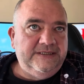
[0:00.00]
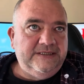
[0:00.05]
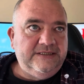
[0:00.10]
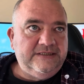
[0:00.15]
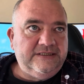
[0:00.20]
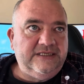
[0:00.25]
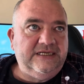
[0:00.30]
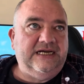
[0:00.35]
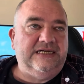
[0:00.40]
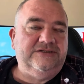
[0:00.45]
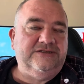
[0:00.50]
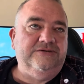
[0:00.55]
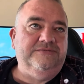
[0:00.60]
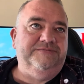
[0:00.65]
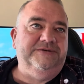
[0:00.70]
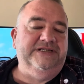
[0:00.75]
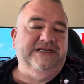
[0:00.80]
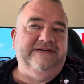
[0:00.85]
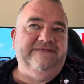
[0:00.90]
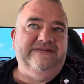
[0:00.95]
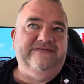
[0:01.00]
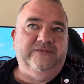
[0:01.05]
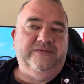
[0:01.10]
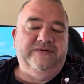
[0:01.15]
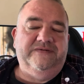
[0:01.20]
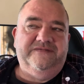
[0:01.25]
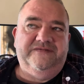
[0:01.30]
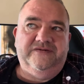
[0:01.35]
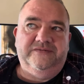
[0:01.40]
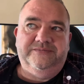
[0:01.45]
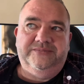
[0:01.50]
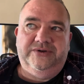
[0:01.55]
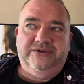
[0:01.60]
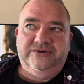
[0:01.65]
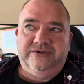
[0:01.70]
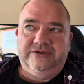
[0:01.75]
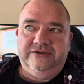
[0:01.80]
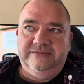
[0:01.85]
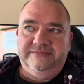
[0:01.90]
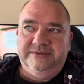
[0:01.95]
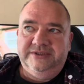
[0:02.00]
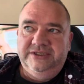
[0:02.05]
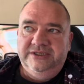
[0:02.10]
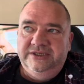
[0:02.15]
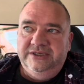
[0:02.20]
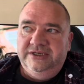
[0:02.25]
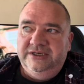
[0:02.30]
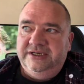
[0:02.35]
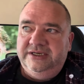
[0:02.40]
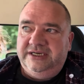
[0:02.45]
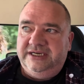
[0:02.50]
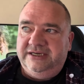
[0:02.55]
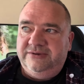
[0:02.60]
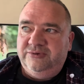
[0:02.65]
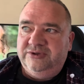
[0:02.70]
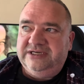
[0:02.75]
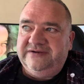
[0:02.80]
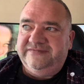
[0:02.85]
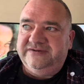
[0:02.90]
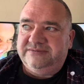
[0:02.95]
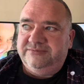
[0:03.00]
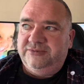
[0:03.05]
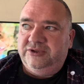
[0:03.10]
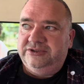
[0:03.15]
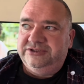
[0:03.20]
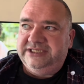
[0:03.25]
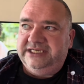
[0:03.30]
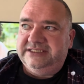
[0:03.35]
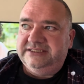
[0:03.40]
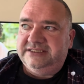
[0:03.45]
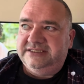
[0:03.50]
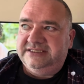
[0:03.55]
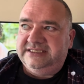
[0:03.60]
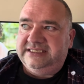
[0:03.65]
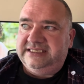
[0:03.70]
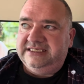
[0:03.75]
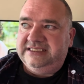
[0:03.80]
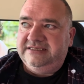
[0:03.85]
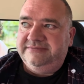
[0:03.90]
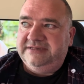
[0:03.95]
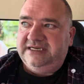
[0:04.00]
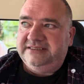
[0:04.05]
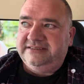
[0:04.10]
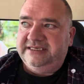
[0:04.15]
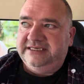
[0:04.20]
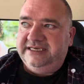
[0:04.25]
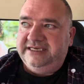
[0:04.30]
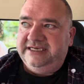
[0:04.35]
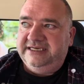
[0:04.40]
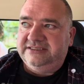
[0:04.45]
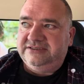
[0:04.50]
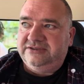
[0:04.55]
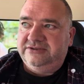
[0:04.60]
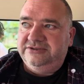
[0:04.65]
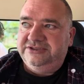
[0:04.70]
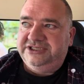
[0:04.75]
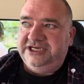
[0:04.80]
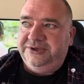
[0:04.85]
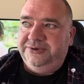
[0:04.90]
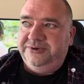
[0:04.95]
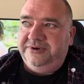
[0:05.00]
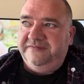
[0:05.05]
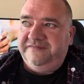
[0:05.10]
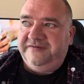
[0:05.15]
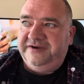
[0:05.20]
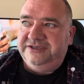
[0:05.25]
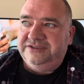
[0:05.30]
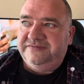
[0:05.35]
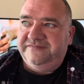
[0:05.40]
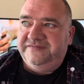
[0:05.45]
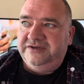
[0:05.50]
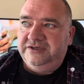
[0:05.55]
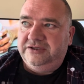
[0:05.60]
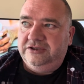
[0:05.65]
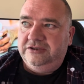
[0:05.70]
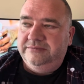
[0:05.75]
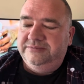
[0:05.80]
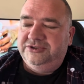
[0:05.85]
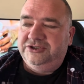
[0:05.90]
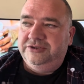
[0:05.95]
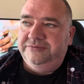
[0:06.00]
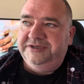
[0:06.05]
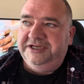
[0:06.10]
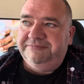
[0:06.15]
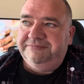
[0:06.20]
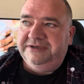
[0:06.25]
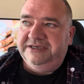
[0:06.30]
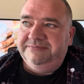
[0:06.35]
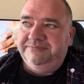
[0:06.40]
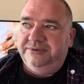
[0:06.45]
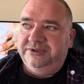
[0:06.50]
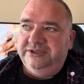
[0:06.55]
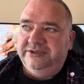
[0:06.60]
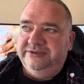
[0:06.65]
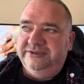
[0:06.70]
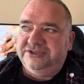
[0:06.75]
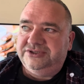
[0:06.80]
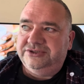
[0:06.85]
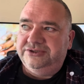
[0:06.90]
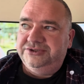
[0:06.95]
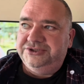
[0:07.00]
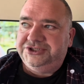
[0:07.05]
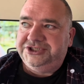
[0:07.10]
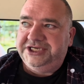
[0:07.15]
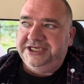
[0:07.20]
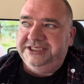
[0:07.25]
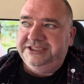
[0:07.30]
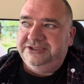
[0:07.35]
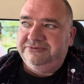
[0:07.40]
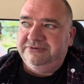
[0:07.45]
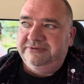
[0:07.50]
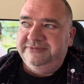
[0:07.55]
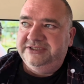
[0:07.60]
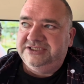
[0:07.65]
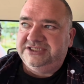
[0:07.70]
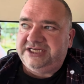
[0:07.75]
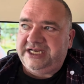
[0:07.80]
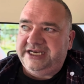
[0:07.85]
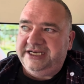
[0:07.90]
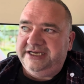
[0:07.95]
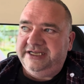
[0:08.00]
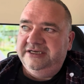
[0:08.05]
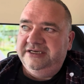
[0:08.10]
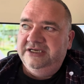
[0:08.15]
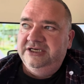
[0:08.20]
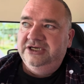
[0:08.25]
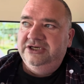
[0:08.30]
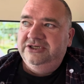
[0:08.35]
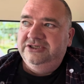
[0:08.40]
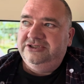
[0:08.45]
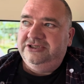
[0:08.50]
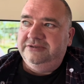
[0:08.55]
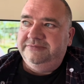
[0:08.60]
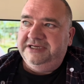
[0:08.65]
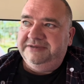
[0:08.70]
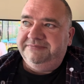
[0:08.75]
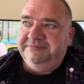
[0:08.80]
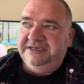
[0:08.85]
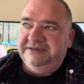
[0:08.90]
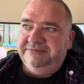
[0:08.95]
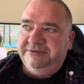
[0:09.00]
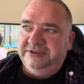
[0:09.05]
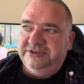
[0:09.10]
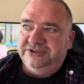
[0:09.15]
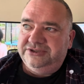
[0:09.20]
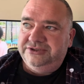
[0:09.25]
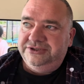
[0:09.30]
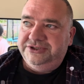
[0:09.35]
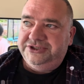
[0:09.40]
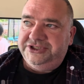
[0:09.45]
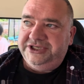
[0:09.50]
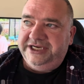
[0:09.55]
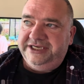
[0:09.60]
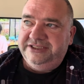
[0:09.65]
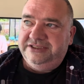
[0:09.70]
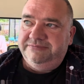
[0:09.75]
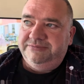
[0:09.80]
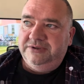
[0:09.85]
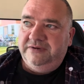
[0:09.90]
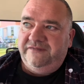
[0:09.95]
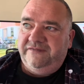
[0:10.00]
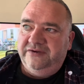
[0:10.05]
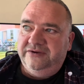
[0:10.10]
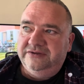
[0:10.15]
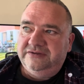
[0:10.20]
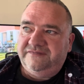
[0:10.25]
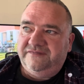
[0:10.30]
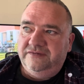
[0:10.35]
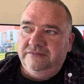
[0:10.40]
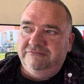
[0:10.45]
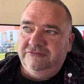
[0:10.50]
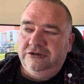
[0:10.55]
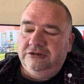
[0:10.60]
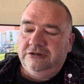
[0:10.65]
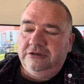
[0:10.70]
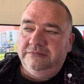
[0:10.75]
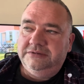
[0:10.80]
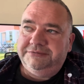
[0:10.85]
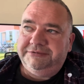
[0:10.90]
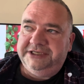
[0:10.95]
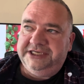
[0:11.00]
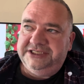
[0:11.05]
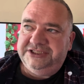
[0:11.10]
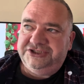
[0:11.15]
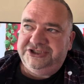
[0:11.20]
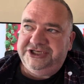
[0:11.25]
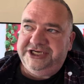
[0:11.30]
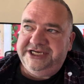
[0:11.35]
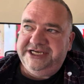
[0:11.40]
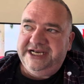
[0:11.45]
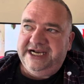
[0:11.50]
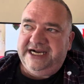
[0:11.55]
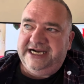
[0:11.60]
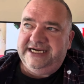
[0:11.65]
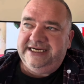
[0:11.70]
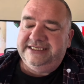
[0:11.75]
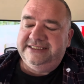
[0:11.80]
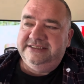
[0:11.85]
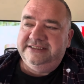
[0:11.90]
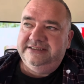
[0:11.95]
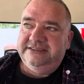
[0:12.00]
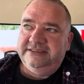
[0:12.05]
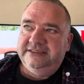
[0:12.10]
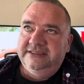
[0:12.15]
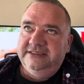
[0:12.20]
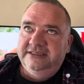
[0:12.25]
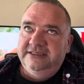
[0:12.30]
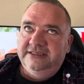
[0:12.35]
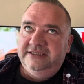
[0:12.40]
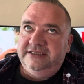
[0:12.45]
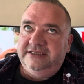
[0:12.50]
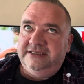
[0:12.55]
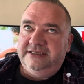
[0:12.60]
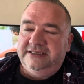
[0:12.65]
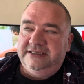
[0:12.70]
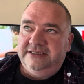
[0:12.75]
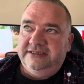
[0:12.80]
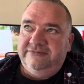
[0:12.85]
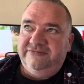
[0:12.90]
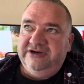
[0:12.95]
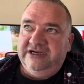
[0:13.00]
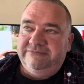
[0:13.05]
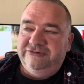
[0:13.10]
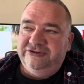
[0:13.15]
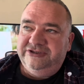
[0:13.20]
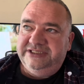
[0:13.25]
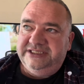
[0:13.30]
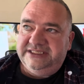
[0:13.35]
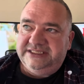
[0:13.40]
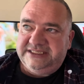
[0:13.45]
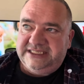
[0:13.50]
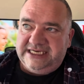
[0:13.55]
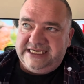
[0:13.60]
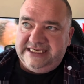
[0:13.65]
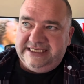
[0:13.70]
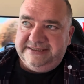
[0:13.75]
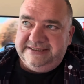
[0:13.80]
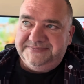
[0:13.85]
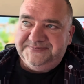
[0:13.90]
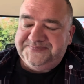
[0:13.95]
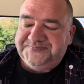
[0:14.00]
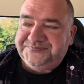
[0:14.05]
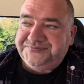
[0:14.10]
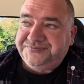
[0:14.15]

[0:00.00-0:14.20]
then I do believe Liverpool Football Club uh, would have a small chance of signing him. I think he has got genuine affection for the club. Too many people that are associated to him are saying it. Too many people associated to both of those football clubs, PSG and uh, Real Madrid, are saying it.